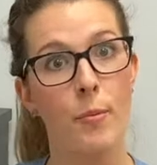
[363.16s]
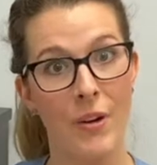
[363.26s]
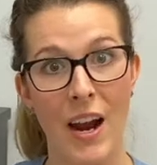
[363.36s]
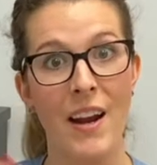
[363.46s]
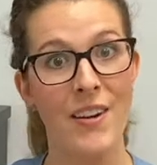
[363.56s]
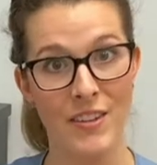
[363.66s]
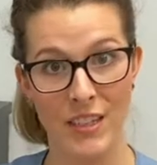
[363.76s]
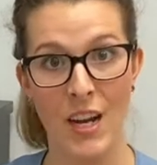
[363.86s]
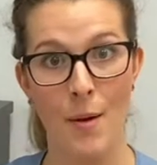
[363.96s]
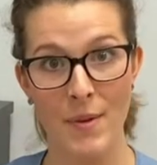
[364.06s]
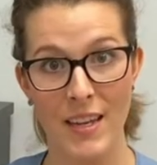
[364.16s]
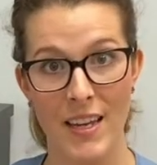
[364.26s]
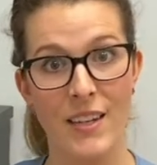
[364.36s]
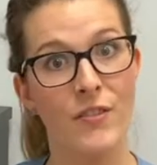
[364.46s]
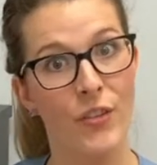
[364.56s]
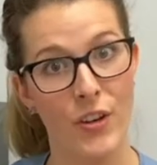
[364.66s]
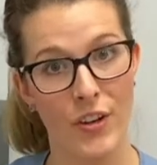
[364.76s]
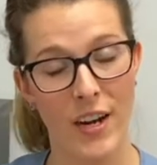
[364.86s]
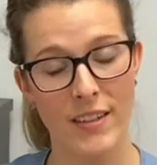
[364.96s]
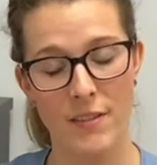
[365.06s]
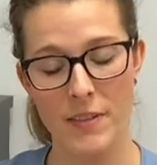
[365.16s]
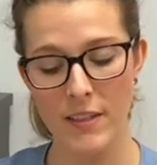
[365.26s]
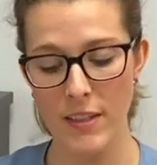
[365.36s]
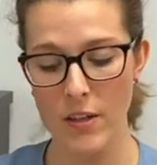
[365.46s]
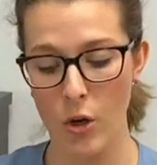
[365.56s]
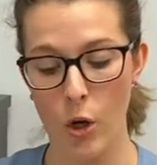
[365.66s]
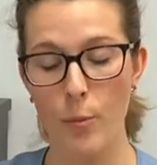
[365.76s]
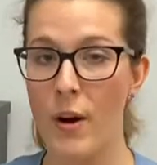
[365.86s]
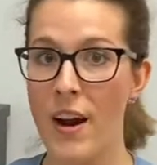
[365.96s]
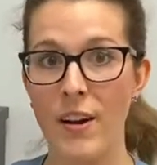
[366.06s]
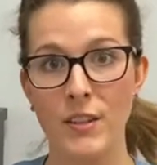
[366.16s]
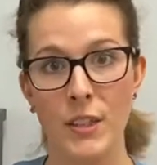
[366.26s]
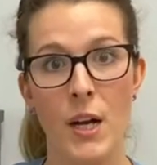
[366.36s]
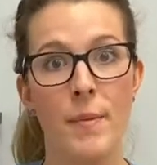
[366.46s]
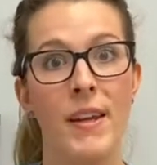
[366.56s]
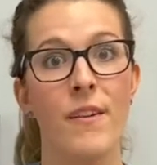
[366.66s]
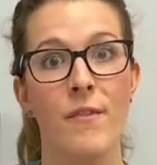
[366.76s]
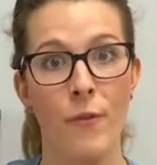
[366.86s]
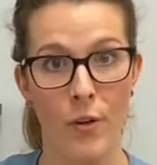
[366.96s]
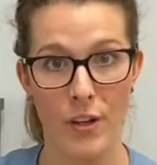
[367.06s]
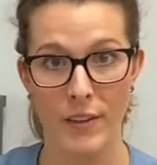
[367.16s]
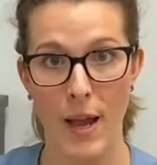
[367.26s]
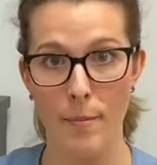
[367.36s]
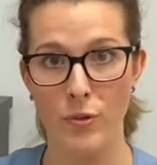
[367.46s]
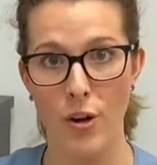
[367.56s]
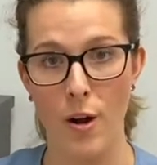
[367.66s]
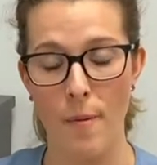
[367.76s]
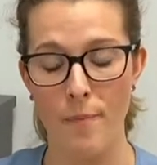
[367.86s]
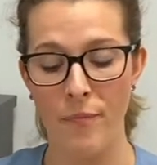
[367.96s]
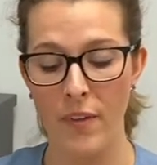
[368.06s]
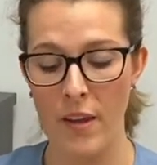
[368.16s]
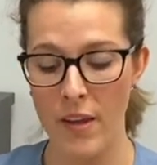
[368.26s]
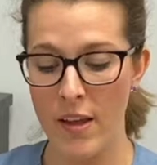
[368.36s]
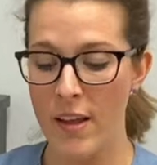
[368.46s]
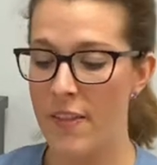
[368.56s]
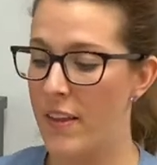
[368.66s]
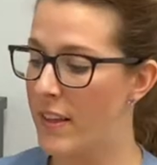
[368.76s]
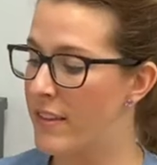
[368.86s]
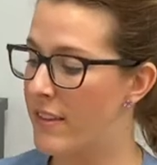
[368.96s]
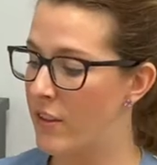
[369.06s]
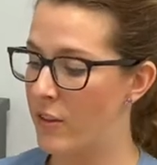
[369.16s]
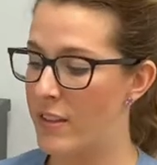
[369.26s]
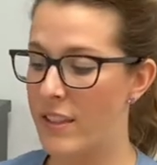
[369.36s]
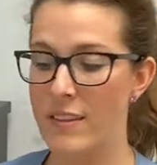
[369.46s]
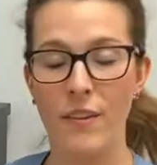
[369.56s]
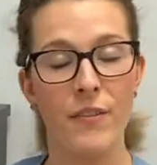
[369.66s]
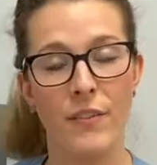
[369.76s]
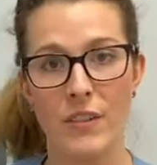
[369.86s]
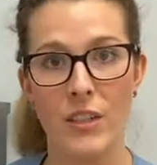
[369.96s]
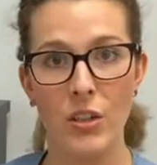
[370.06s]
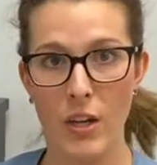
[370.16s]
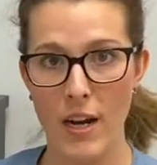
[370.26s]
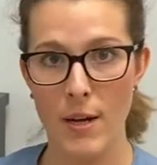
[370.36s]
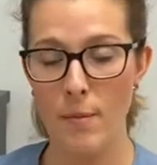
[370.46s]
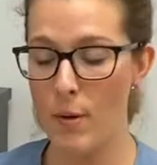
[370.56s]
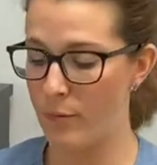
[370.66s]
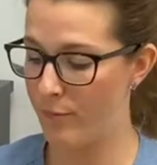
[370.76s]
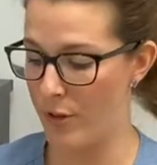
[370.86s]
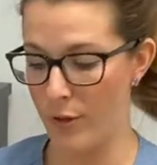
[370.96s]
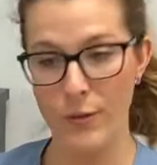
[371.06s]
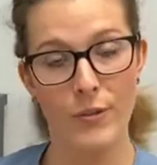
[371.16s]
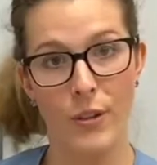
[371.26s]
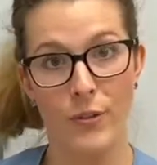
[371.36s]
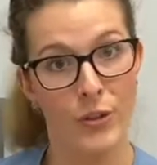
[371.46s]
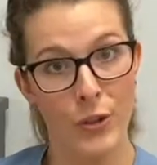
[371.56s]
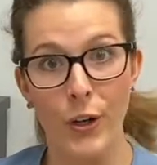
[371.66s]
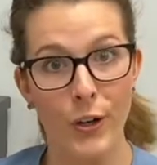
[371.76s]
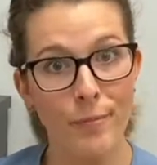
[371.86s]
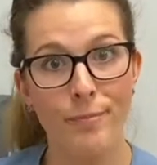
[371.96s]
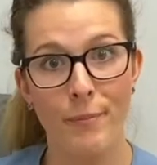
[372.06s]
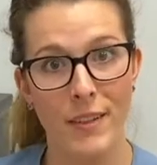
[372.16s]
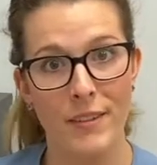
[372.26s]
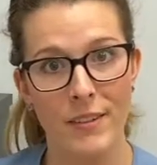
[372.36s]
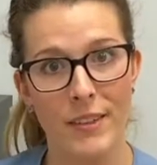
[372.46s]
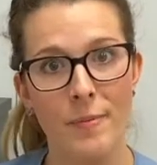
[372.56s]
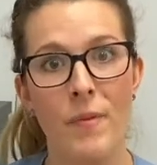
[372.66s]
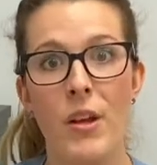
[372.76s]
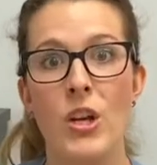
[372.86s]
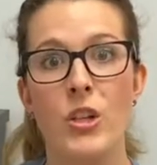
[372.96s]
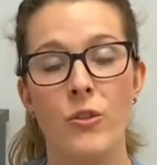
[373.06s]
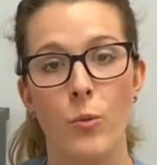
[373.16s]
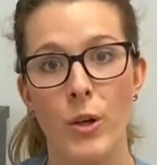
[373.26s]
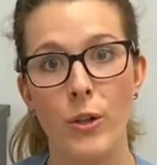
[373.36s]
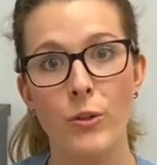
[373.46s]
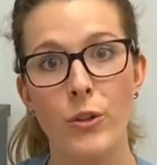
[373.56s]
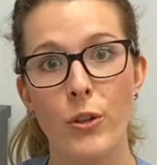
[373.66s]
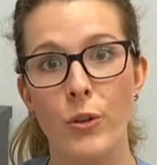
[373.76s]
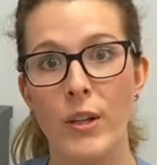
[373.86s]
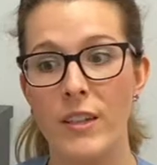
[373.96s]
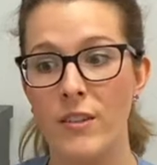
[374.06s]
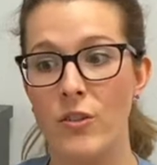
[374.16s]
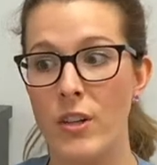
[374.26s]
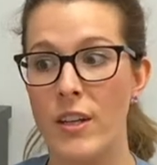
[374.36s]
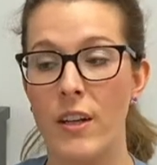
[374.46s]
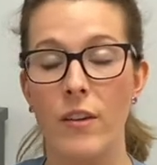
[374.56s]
prior to coming in for your next visit or prior to coming in for a lab draw. This you see is a 50-gram dose of sugar, basically. So what you'll do is drink